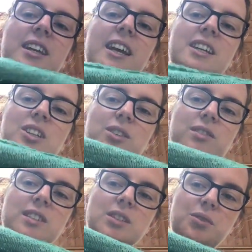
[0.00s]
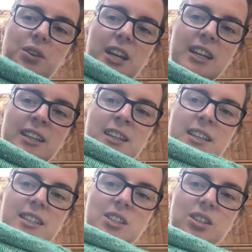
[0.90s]
think I had enough of this green
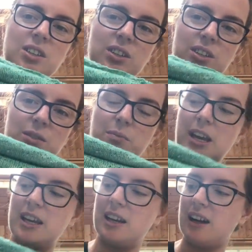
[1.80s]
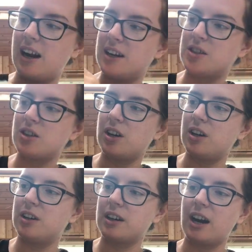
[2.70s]
to make a
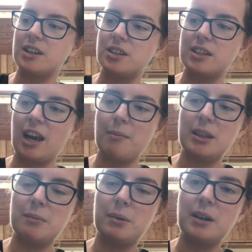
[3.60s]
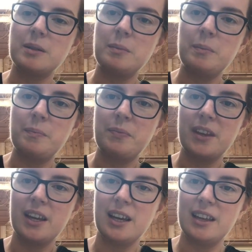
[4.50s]
larger garter tab at the bottom,
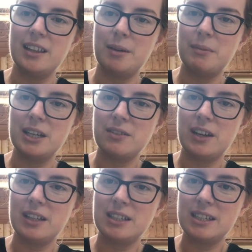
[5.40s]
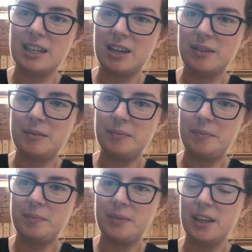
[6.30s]
and that might have held it down.
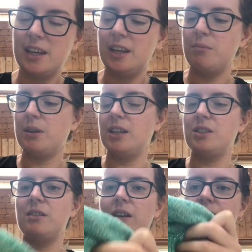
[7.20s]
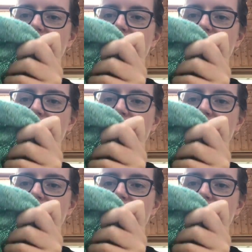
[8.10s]
But I do love